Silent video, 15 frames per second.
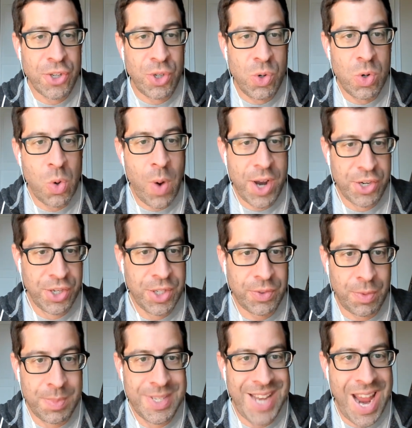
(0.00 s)
two questions
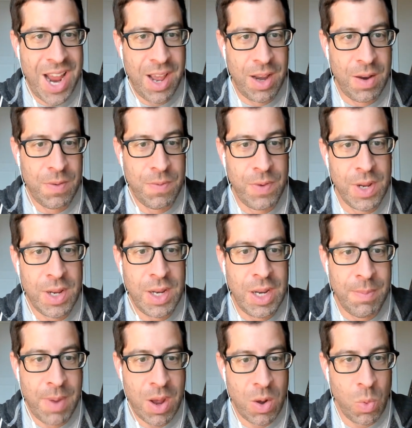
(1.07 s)
from Dan via
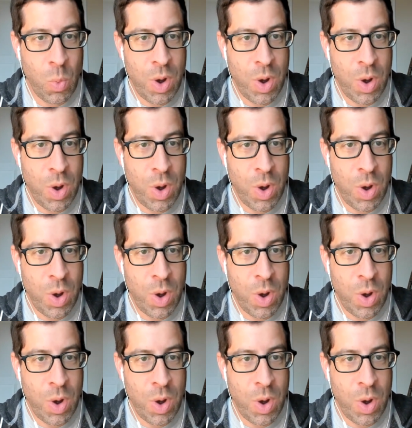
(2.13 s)
email,